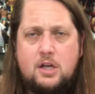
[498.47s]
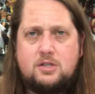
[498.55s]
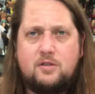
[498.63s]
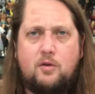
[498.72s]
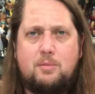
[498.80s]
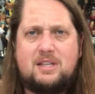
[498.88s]

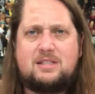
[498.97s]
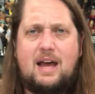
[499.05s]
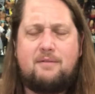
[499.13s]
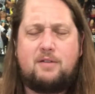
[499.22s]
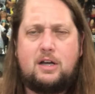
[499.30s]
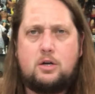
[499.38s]
So if you missed
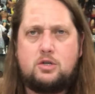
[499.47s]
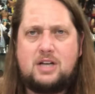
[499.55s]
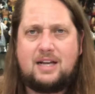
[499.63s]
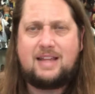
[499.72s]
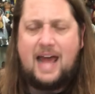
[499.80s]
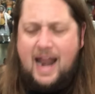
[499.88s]
that video,
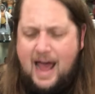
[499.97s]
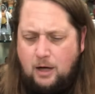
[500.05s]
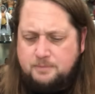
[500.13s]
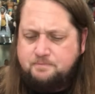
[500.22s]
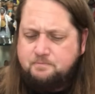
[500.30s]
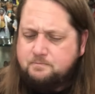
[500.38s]
check that
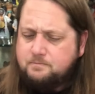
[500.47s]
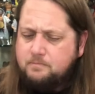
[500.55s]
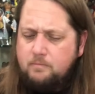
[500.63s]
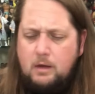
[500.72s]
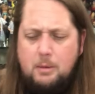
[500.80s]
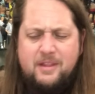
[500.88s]
out.
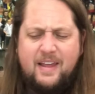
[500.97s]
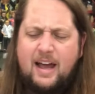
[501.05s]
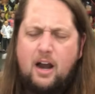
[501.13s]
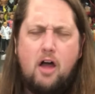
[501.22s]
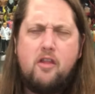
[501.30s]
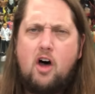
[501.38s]
But they
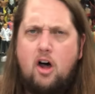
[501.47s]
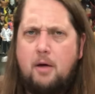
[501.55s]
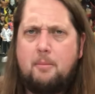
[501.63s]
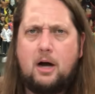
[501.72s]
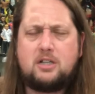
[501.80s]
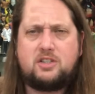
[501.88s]
got all the
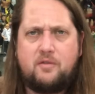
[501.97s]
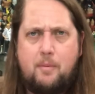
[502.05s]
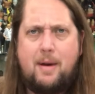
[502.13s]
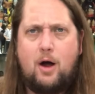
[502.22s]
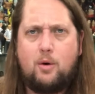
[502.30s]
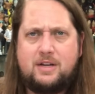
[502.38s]
hallmarks of the
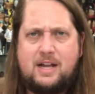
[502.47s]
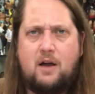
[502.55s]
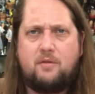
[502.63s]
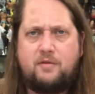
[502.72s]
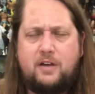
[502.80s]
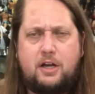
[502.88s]

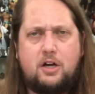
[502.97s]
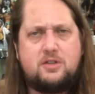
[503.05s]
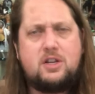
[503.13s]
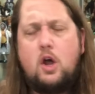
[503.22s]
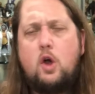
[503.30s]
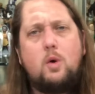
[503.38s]
Powertown
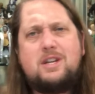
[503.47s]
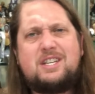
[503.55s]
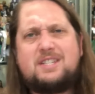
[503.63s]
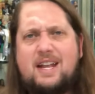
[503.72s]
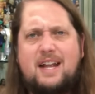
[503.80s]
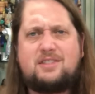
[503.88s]
figures, which
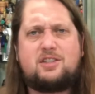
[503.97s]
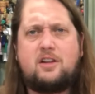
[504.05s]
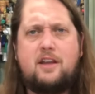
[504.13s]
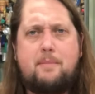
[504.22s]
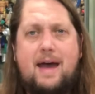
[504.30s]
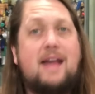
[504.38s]
isn't
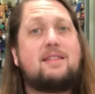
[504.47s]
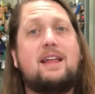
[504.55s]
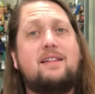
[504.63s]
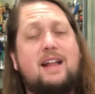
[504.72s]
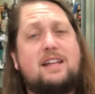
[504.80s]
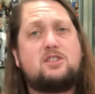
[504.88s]
necessarily a bad
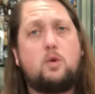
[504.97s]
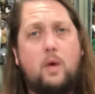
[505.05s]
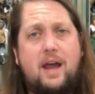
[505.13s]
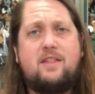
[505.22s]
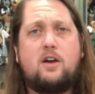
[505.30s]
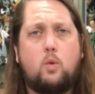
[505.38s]
thing. That's the
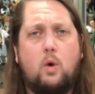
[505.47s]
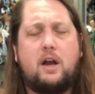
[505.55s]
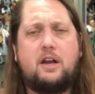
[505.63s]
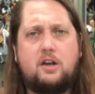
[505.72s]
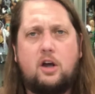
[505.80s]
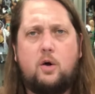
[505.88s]
way they're
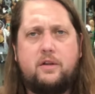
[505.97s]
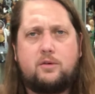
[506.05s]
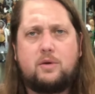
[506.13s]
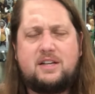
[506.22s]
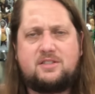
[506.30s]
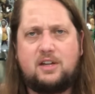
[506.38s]
wanting to go in the
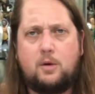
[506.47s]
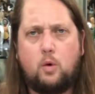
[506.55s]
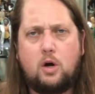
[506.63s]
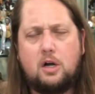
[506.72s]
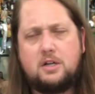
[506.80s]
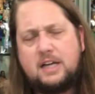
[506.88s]
wrestling
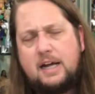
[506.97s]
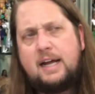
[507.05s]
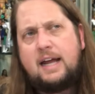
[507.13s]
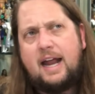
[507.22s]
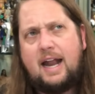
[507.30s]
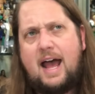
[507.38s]
world.
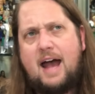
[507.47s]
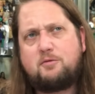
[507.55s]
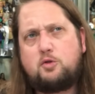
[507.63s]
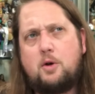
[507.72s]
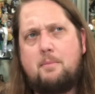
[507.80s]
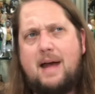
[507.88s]
And I have
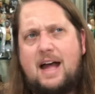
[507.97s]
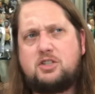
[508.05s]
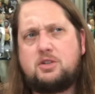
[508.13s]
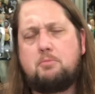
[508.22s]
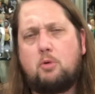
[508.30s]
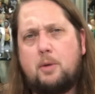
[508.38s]
to
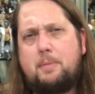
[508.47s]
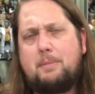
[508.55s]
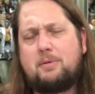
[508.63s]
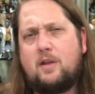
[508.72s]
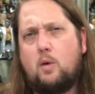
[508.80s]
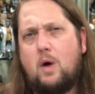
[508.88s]
imagine more
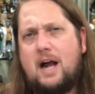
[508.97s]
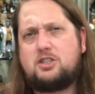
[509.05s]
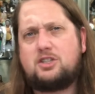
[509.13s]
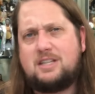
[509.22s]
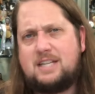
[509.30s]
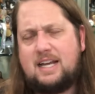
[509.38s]
people that
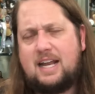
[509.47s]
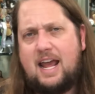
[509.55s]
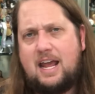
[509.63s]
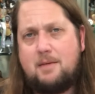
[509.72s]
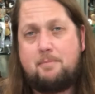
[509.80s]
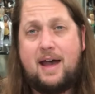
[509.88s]
watch the T N
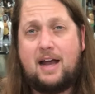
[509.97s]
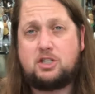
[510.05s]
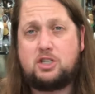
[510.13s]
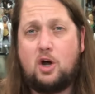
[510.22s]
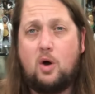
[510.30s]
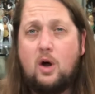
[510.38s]
A Impact
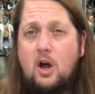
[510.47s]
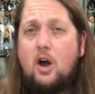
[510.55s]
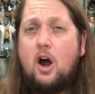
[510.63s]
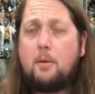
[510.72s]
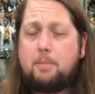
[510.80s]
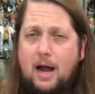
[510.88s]
show
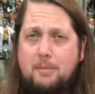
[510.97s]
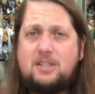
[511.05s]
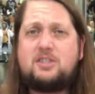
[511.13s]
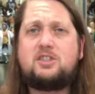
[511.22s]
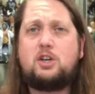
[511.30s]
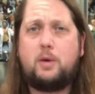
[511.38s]
are probably
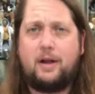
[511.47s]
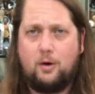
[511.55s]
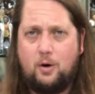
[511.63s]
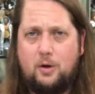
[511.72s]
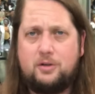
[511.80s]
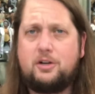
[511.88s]
skewing
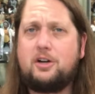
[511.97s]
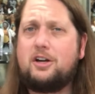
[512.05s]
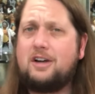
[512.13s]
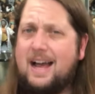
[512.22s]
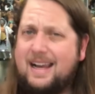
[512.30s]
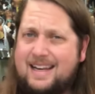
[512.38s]
older.
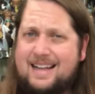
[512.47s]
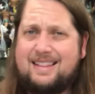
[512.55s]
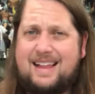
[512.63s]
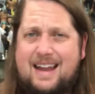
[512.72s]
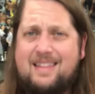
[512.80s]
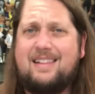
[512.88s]
You're not getting a
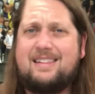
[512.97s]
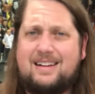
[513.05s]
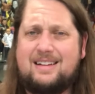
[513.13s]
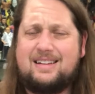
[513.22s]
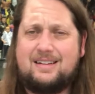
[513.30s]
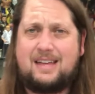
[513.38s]
lot of the
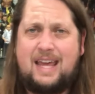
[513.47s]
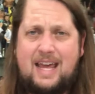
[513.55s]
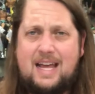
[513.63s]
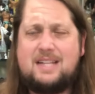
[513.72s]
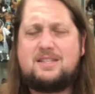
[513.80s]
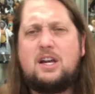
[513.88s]
little, little
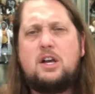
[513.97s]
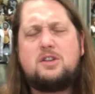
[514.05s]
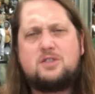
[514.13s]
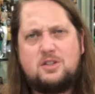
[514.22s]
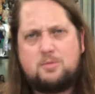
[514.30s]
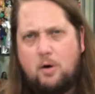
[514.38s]
kids.
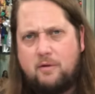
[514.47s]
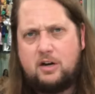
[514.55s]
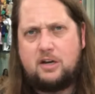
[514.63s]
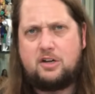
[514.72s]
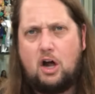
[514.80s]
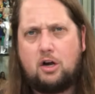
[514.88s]
So it's more of
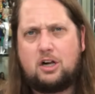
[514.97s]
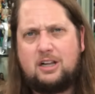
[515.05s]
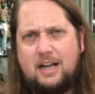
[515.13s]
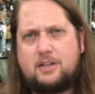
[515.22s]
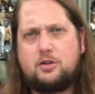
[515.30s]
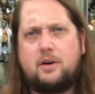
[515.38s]
an adult
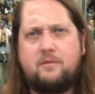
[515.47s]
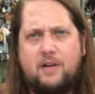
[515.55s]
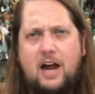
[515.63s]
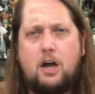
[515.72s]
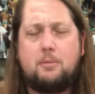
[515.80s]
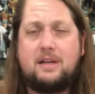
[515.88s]
collector
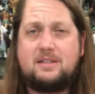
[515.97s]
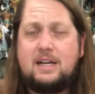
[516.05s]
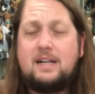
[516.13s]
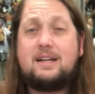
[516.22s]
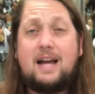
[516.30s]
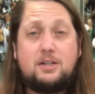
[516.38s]
environment.
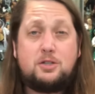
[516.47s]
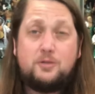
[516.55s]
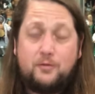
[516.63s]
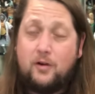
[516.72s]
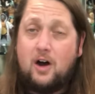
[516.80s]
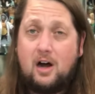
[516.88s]
Not too
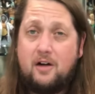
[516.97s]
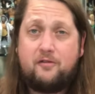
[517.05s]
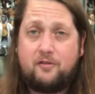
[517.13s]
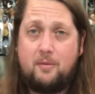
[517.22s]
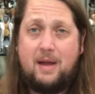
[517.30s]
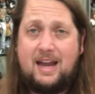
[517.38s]
far
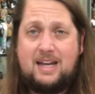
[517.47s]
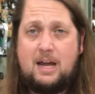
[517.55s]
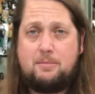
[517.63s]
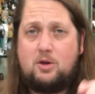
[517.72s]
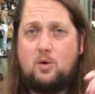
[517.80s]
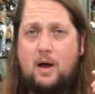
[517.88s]
off from A E
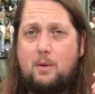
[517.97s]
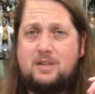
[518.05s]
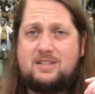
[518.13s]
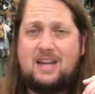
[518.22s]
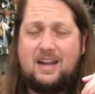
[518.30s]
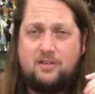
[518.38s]
W, I
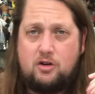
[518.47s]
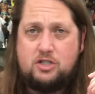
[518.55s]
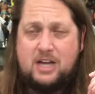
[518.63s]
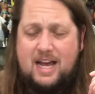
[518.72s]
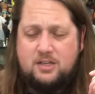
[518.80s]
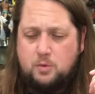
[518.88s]
would say, in their
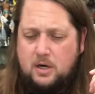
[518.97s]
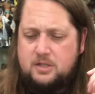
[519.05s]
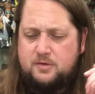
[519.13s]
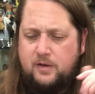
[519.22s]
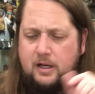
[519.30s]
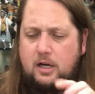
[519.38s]

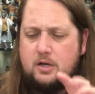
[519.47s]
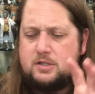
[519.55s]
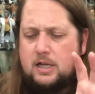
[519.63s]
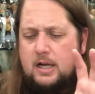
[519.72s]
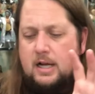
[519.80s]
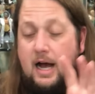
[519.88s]
Jazzwares figures.